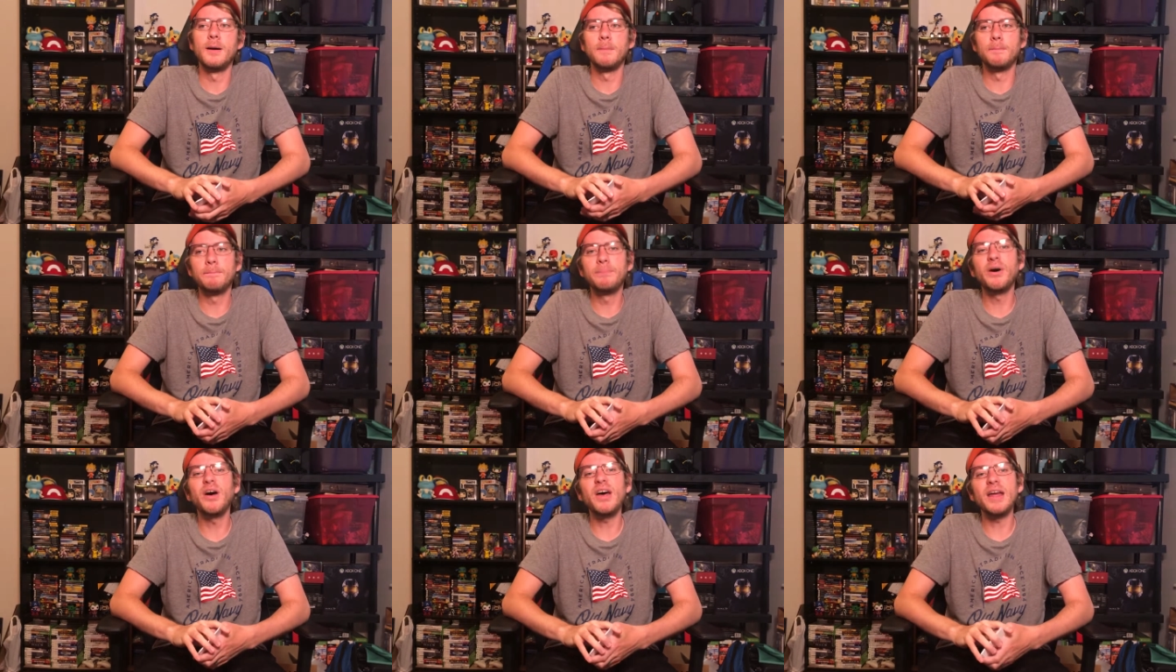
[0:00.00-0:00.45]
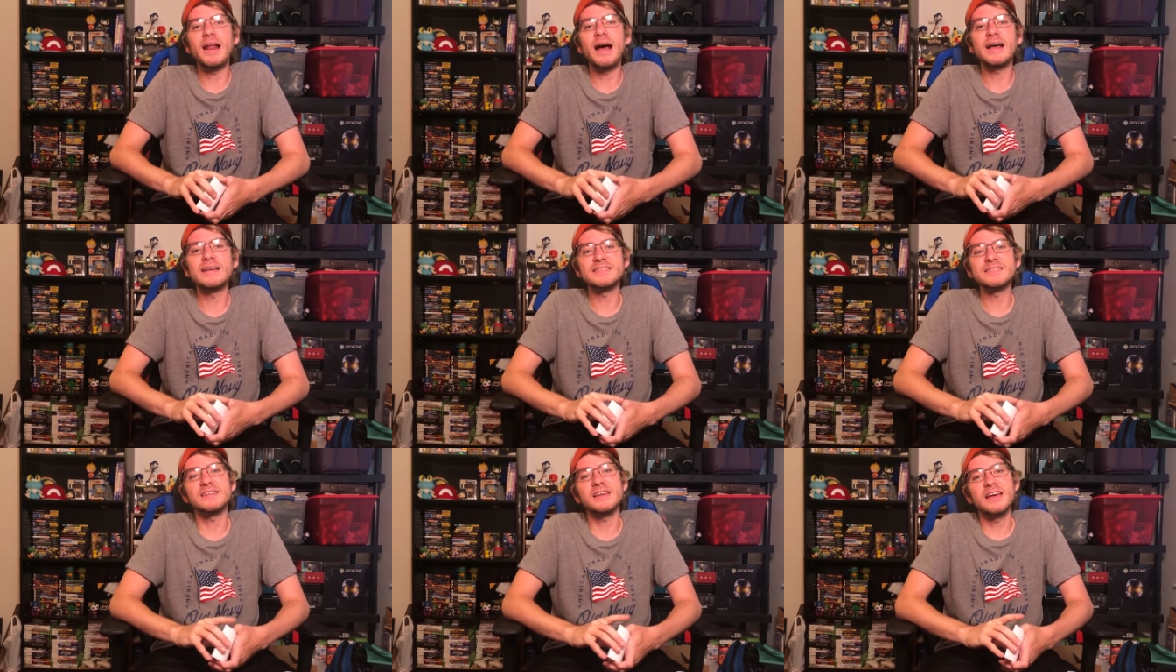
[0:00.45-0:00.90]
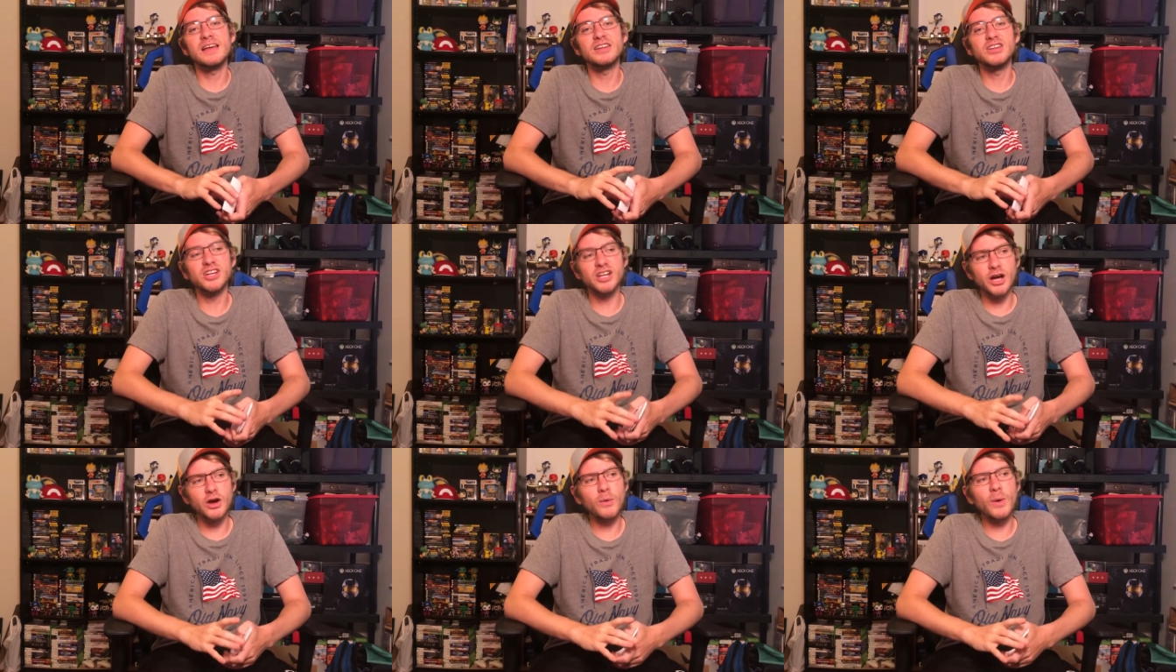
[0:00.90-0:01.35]
but I said,
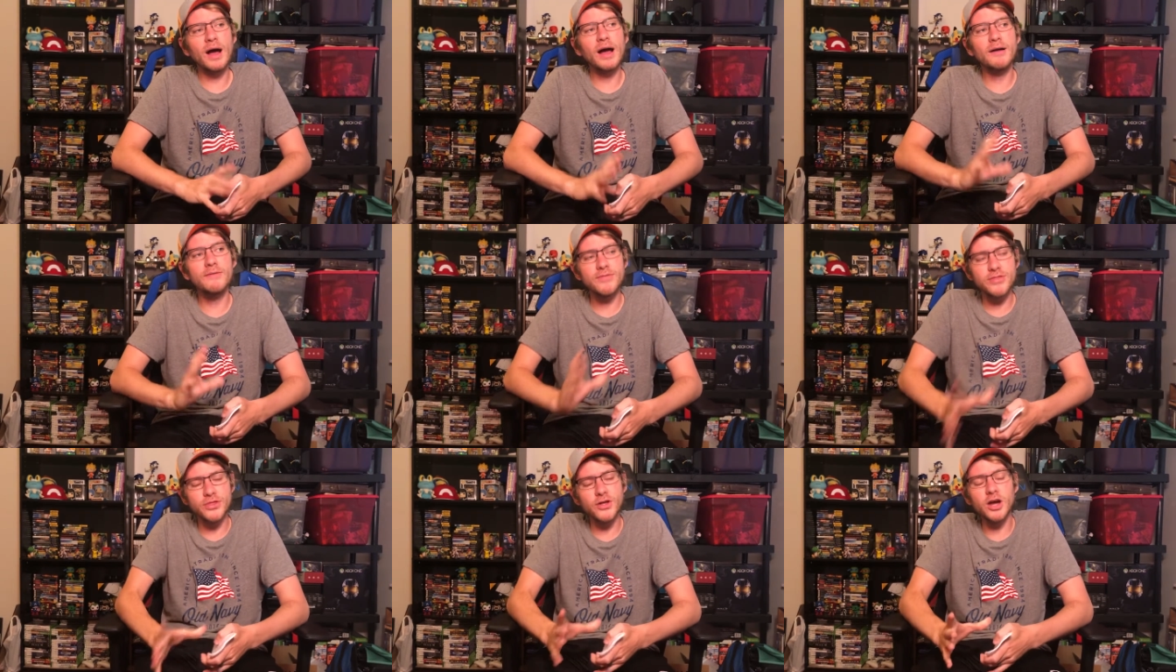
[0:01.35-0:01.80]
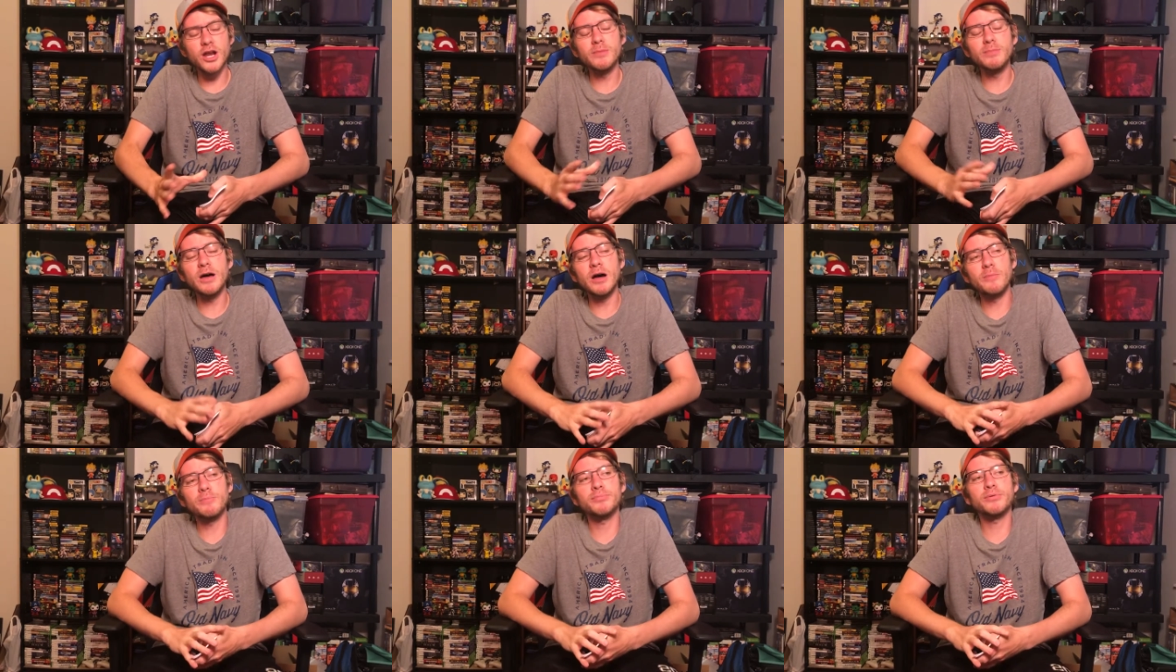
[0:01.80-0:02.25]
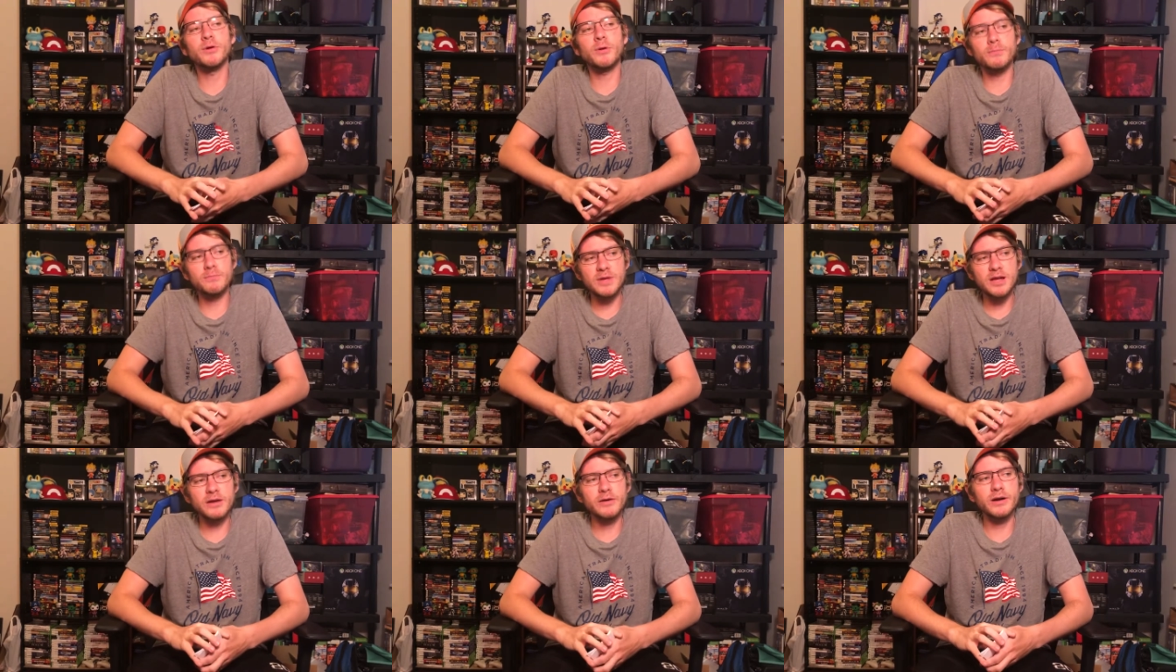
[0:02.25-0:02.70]
you know, I've thought about
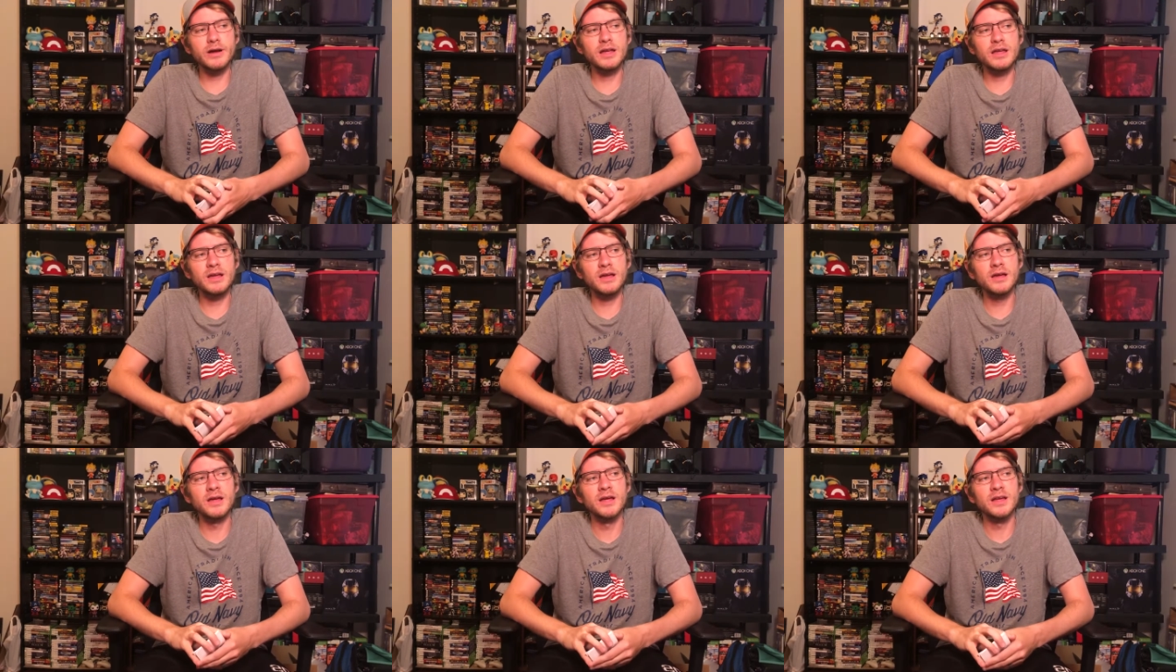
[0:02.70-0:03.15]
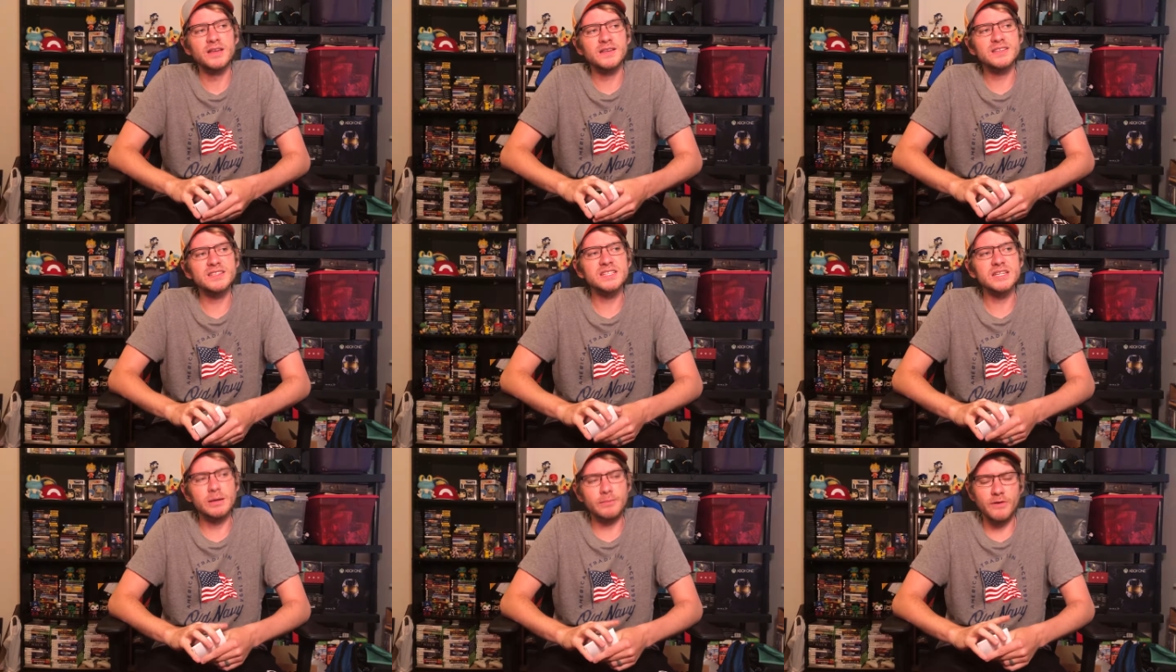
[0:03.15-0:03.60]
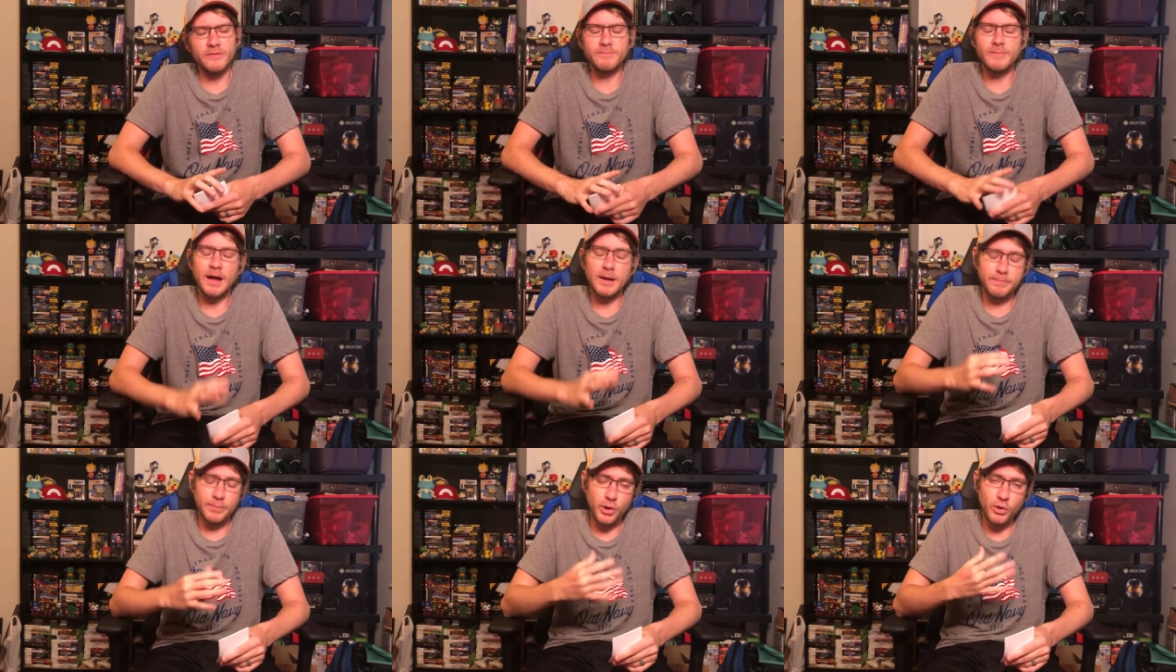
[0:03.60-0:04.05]
premiering some of
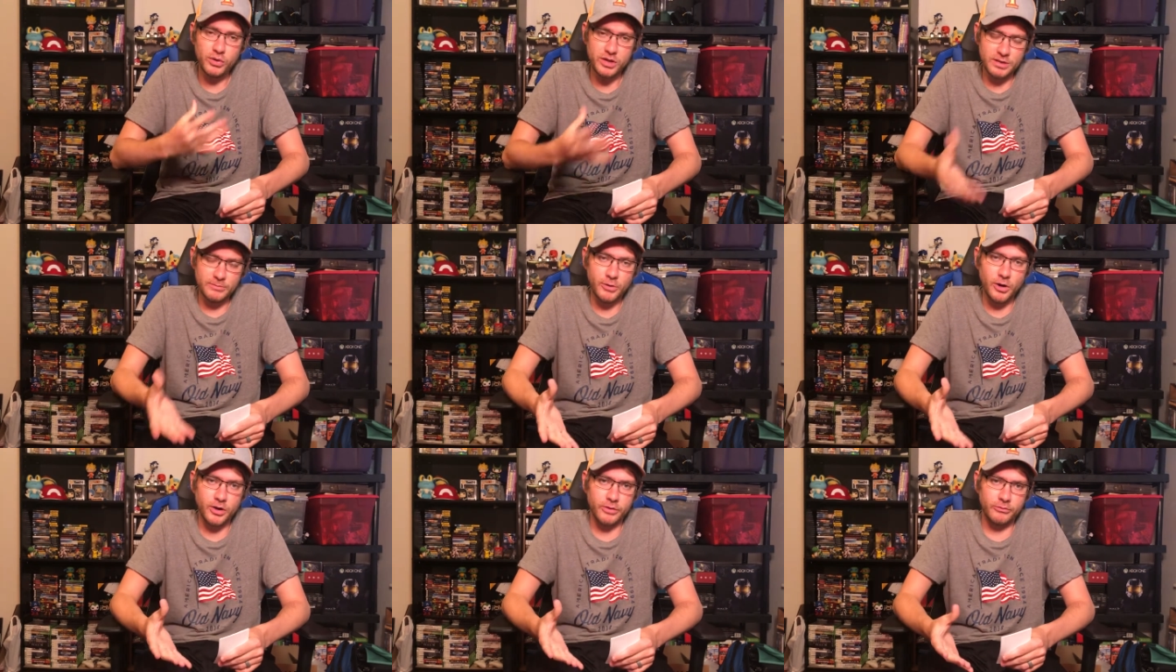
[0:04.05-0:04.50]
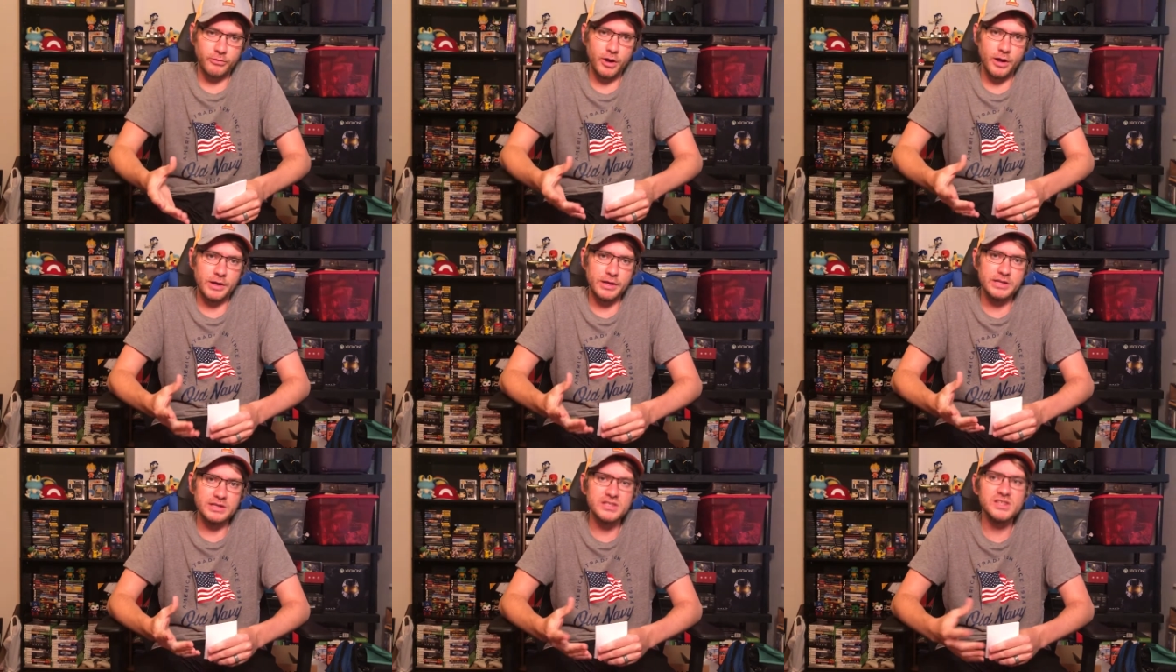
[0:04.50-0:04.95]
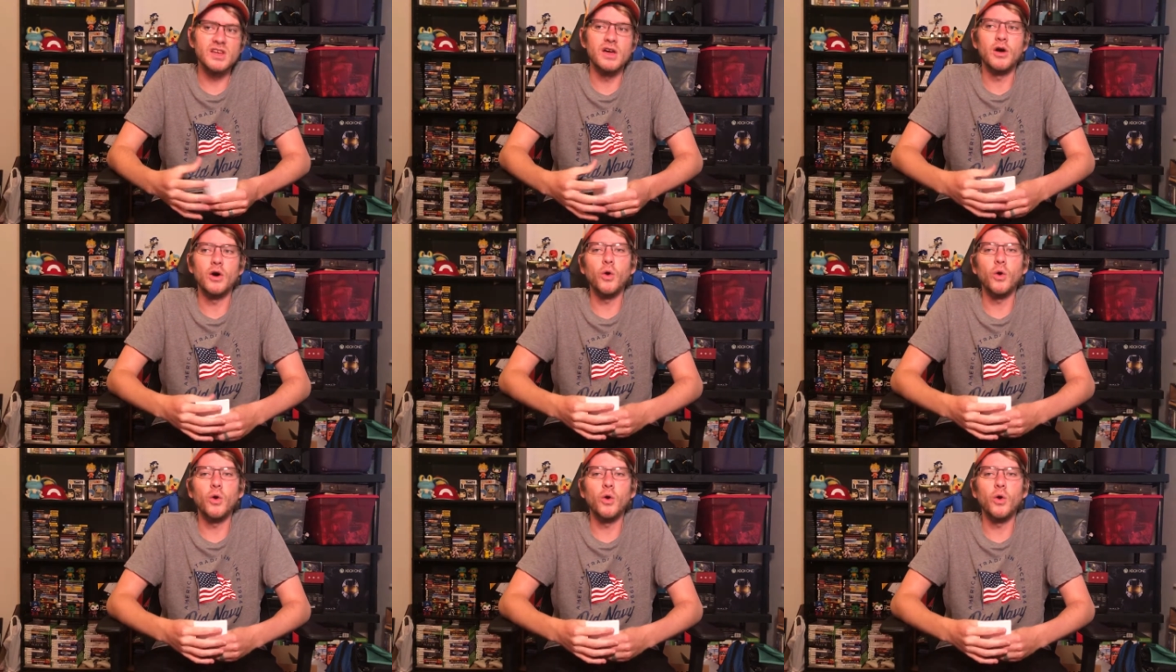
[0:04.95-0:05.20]
my Pokemon runs,